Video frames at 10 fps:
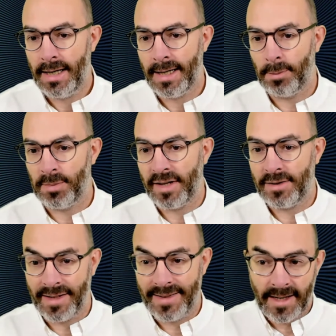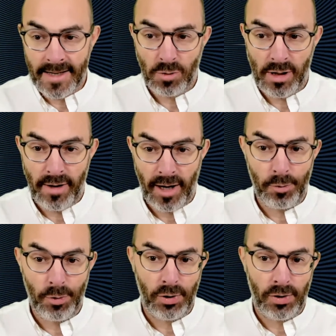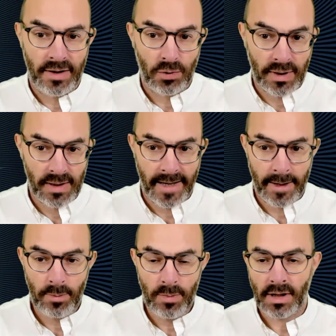And that data needs to be available in real time.